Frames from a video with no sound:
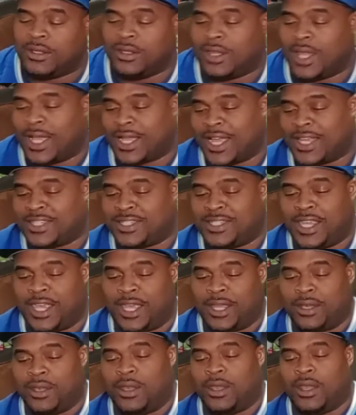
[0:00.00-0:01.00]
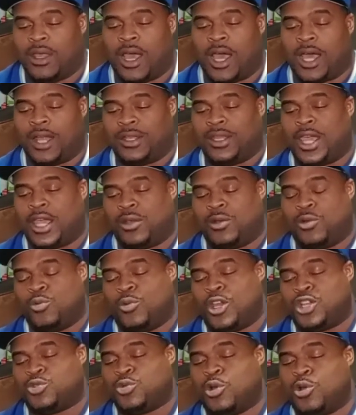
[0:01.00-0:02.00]
Like I said, not the
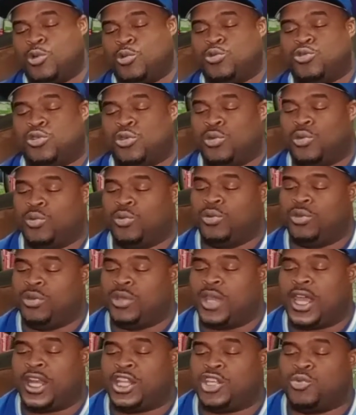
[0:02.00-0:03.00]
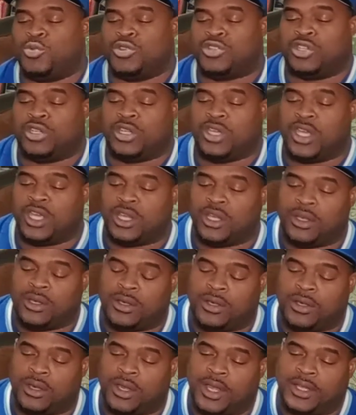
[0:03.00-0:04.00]
retros. 90s was a good
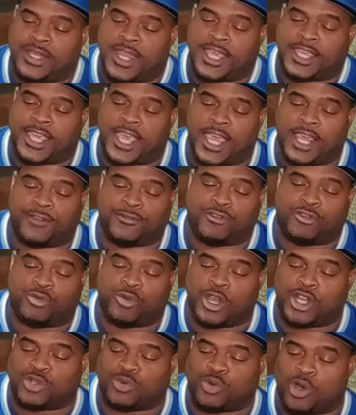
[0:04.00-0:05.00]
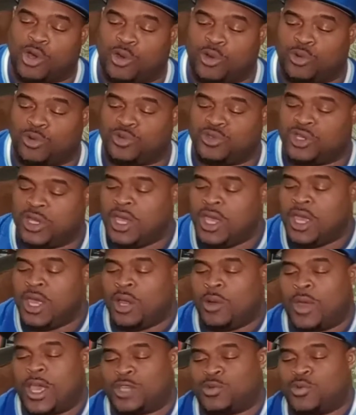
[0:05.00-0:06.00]
decade for retros.
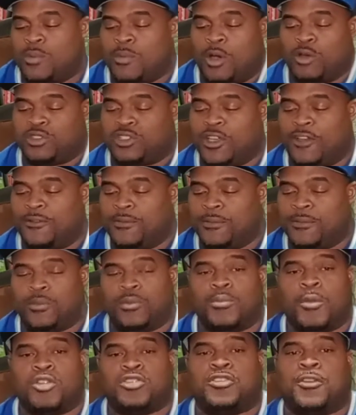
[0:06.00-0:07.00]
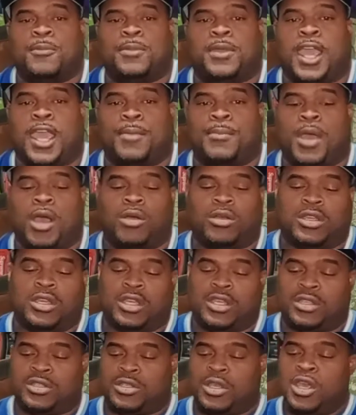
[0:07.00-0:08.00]
That's when most of them came out,
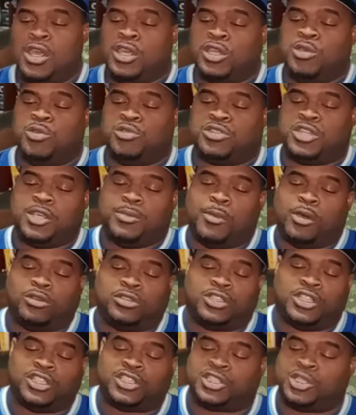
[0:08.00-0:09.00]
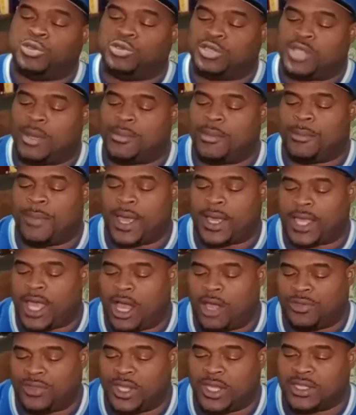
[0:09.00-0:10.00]
because you see most of these shoes coming back
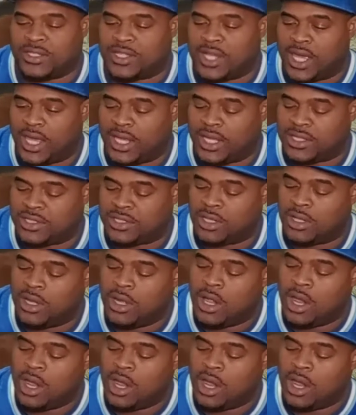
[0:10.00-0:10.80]
out these days.